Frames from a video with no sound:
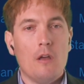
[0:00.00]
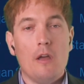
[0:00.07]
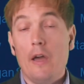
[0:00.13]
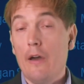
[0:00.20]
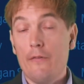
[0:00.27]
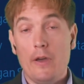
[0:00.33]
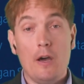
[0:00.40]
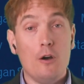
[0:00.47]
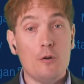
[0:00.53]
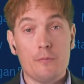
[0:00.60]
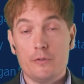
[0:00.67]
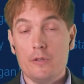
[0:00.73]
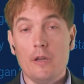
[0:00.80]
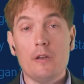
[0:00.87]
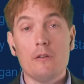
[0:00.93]
have
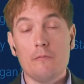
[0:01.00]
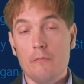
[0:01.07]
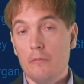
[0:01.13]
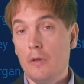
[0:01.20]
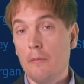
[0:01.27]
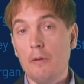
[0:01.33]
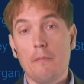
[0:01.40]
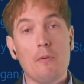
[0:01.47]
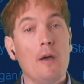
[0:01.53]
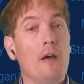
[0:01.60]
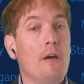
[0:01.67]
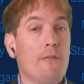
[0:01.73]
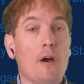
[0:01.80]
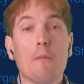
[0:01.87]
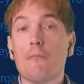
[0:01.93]
helped and maybe
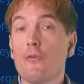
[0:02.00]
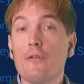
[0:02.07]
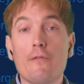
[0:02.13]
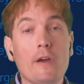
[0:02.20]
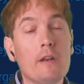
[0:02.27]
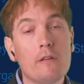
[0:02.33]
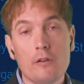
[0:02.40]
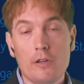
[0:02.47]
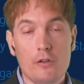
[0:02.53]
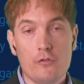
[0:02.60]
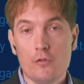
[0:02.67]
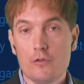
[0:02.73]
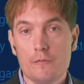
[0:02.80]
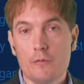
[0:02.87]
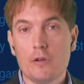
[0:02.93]
have helped prevented
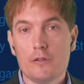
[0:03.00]
issues.